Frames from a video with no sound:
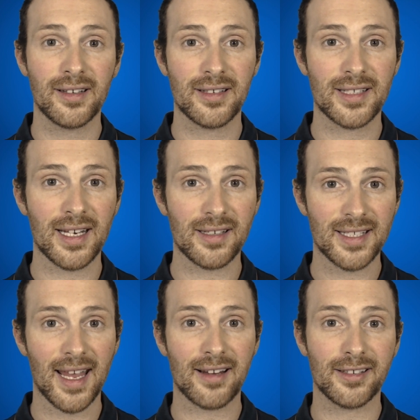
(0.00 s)
sales
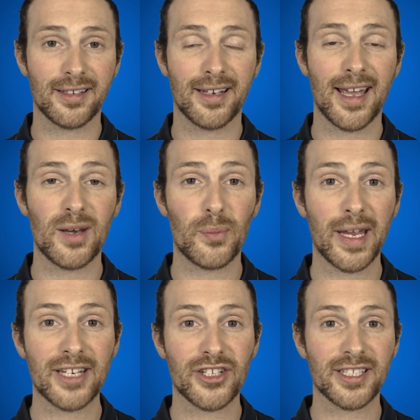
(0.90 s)
second, and
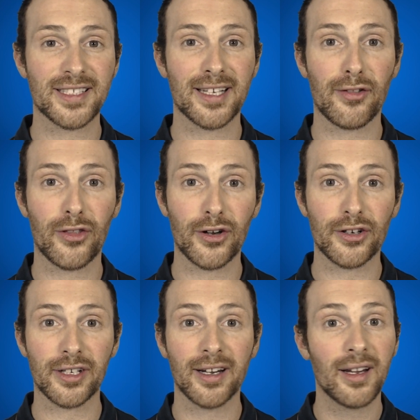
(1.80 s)
patience third.